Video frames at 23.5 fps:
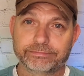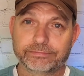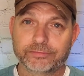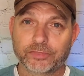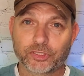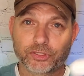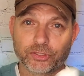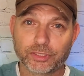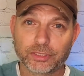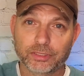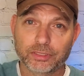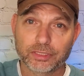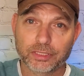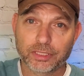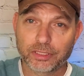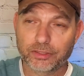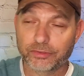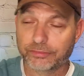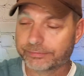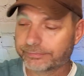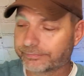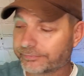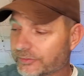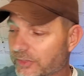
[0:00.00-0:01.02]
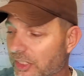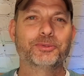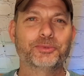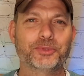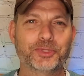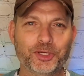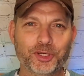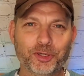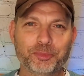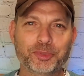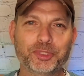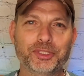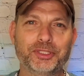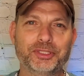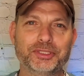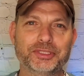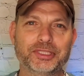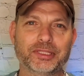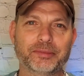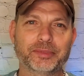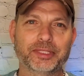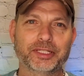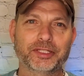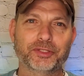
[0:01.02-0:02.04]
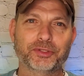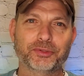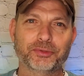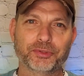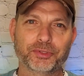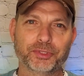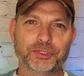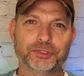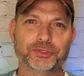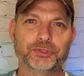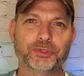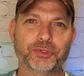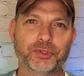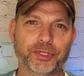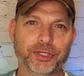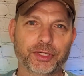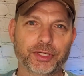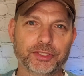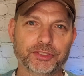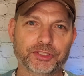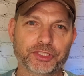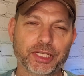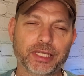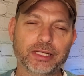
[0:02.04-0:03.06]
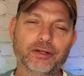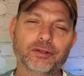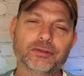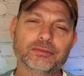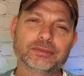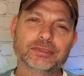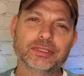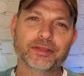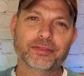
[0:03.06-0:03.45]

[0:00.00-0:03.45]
You're good to go. We hope you learned something new and are enjoying our channel.